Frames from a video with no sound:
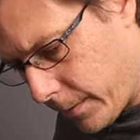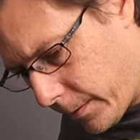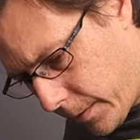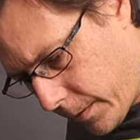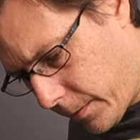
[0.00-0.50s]

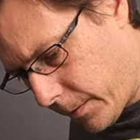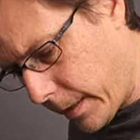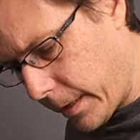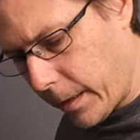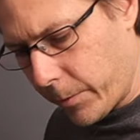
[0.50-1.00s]
so we've
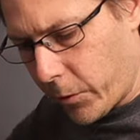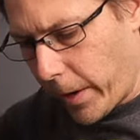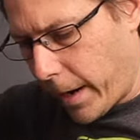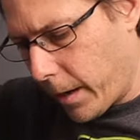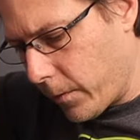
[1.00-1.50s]
got to keep
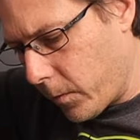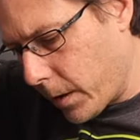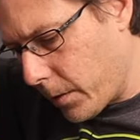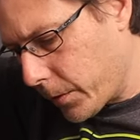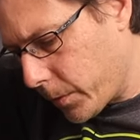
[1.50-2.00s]
track of
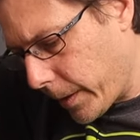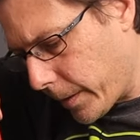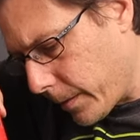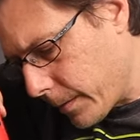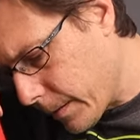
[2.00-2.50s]
what goes
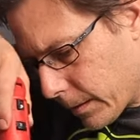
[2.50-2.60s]
where.